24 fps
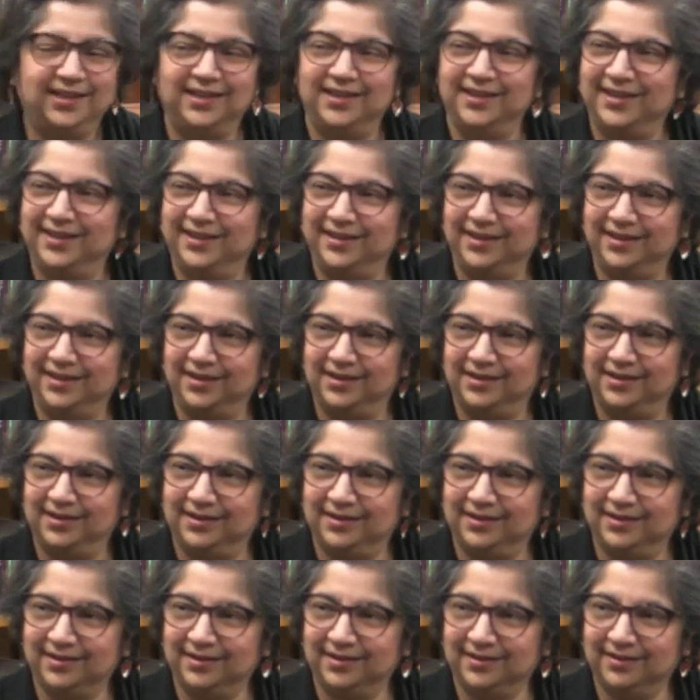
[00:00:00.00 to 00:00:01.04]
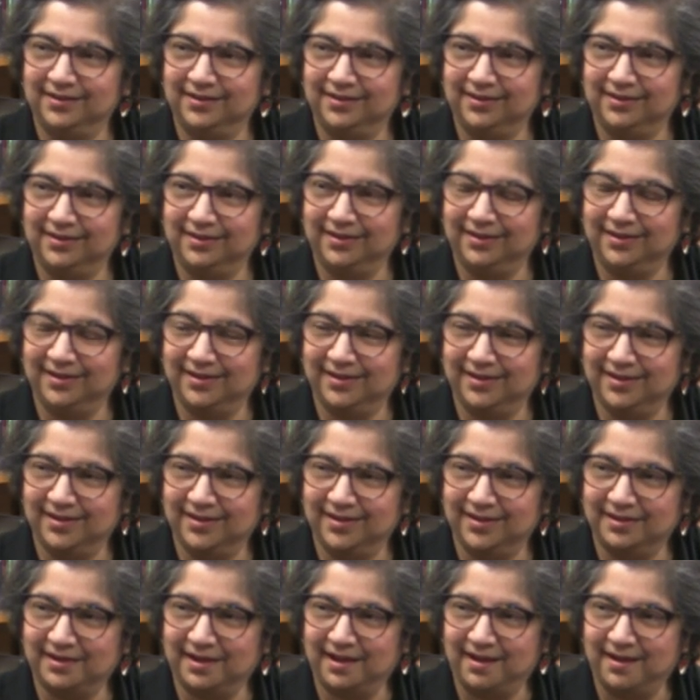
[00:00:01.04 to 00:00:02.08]

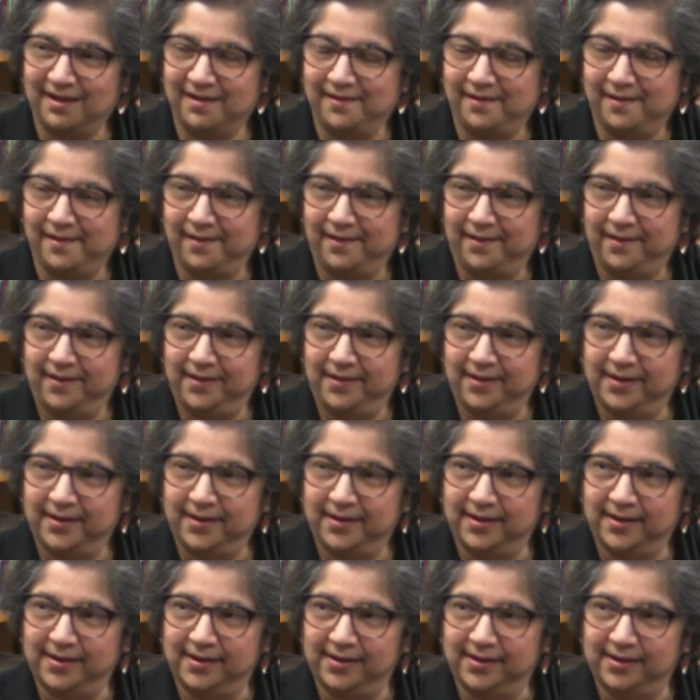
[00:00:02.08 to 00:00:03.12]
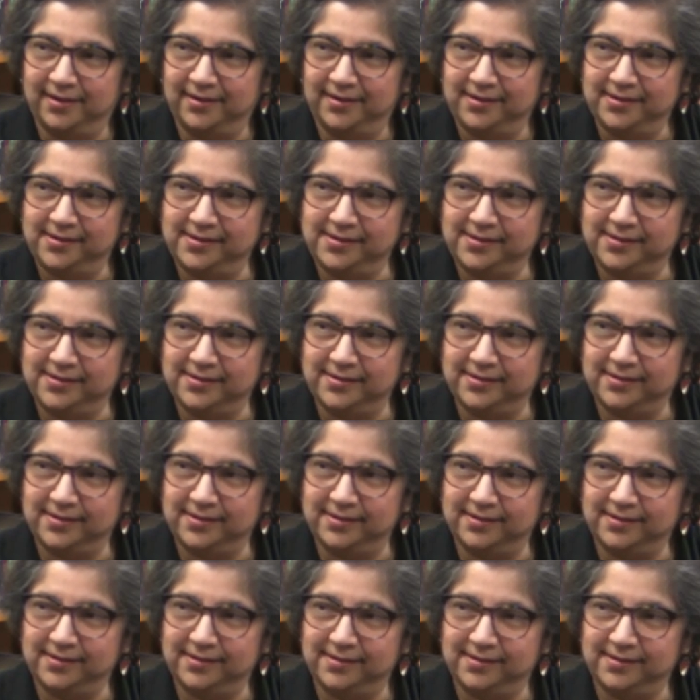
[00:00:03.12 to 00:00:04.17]

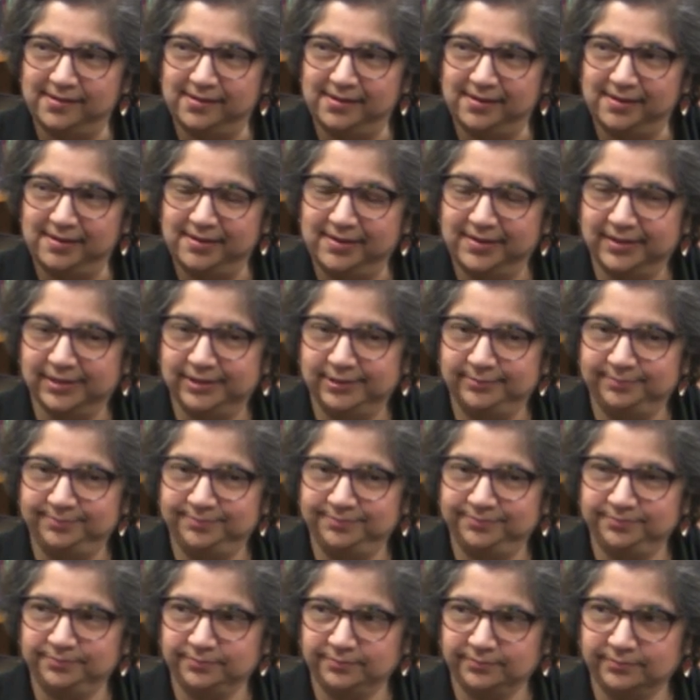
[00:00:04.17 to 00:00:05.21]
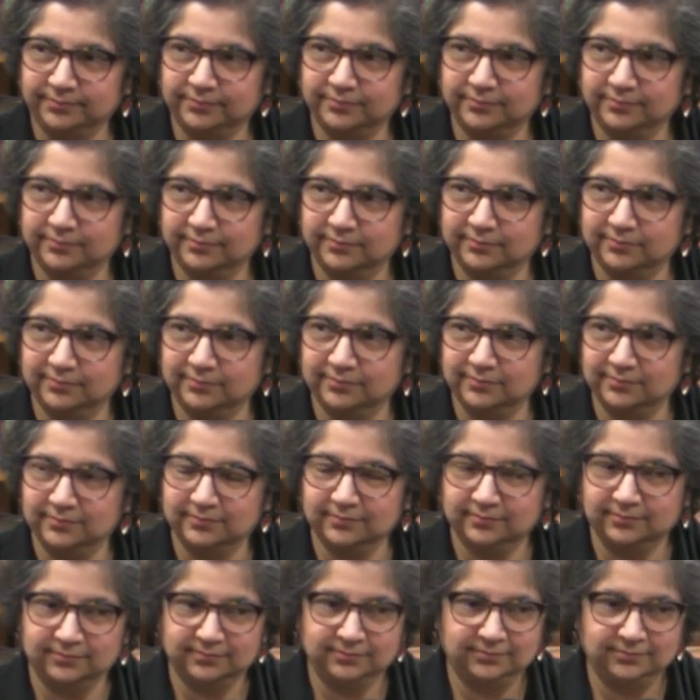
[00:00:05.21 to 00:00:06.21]
This person isn't speaking.